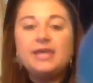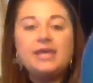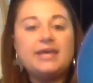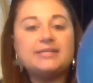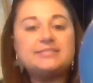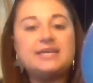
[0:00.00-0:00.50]

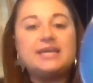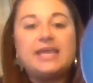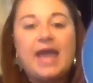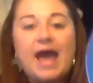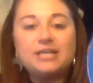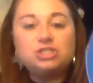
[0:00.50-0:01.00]
It's a
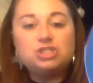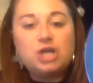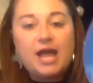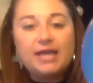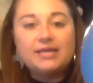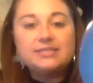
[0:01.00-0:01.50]
gas
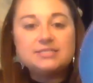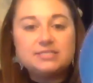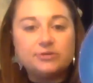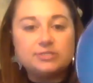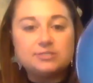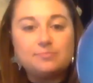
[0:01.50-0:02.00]
giant,
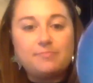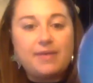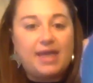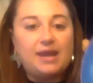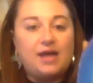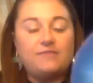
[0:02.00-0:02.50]
so it's
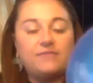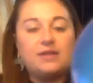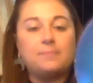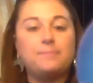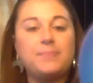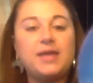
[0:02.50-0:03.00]
made of
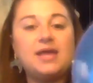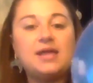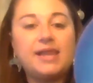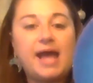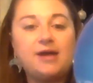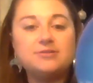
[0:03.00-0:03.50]
big
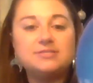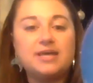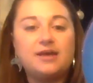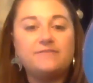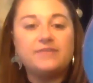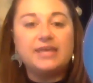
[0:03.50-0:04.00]
clouds
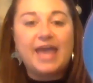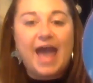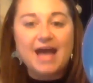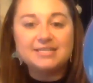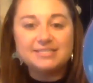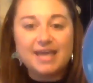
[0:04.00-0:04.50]
of
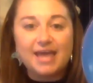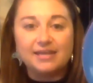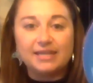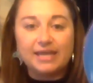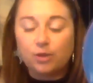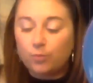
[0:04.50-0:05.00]
gas and
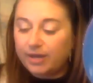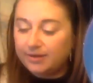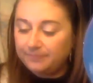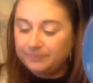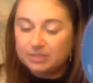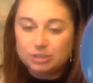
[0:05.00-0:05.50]
liquid.
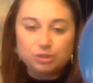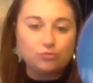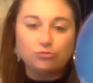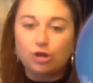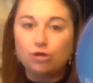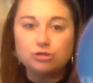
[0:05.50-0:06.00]

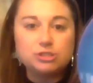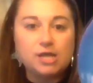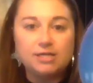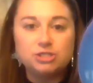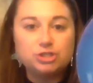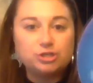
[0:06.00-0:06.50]
So no
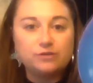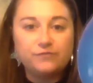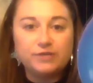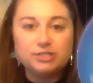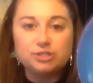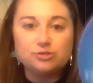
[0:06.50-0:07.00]
solid
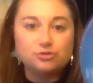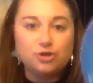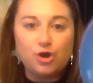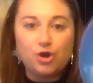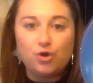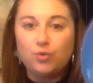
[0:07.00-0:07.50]
surface,
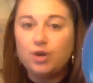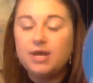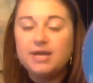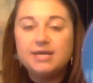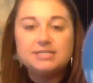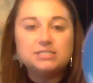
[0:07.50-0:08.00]
no
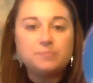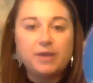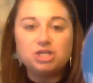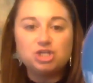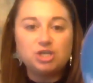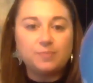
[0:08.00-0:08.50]

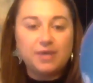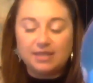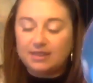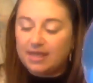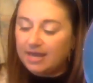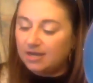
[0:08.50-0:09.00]
spaceship
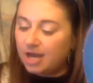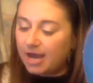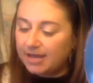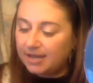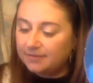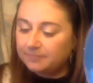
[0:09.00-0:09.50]
can land
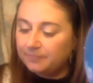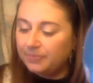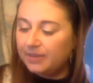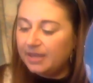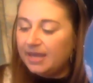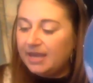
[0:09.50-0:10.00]
on it.
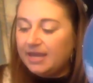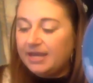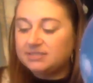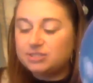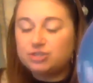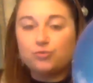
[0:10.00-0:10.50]

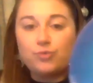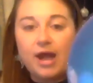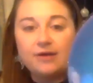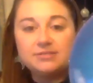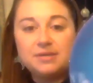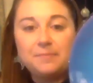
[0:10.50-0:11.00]
It's
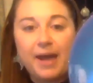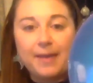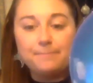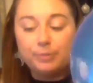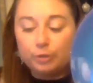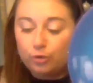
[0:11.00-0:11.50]
surrounded
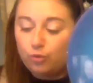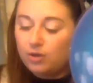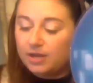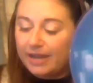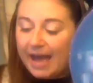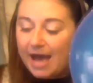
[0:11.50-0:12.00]
by blue
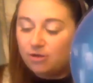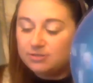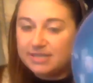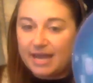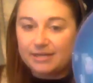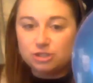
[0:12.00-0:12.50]

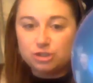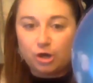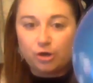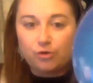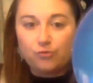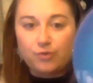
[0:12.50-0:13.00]
clouds and
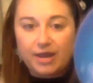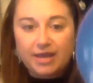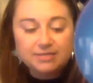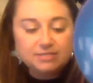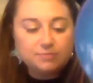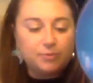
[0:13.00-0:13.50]
dark
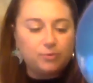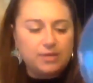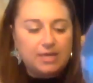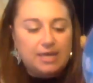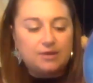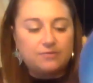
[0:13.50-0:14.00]
rings, but we
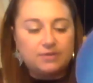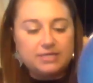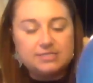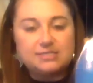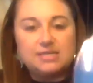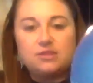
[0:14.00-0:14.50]
can't really
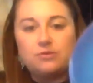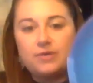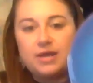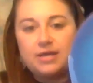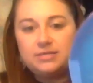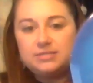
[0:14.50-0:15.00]
see the
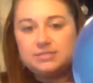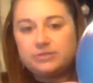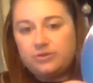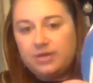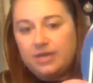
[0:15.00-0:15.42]
rings, so you